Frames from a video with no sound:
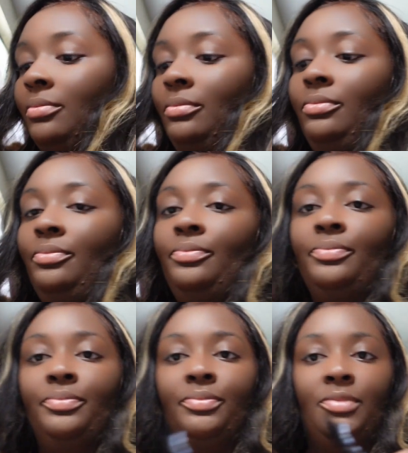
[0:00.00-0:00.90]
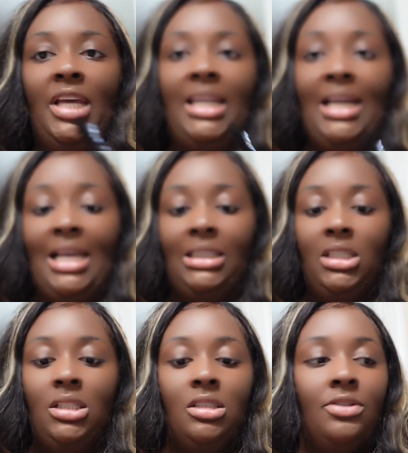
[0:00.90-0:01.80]
And I got
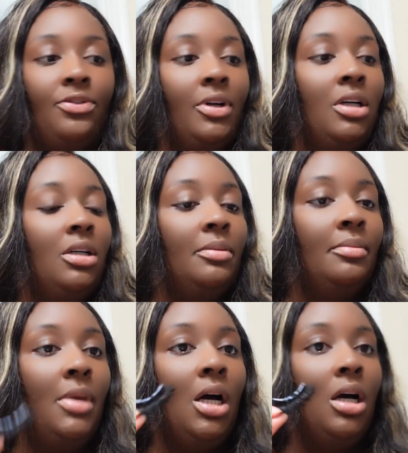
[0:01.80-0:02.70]
these from,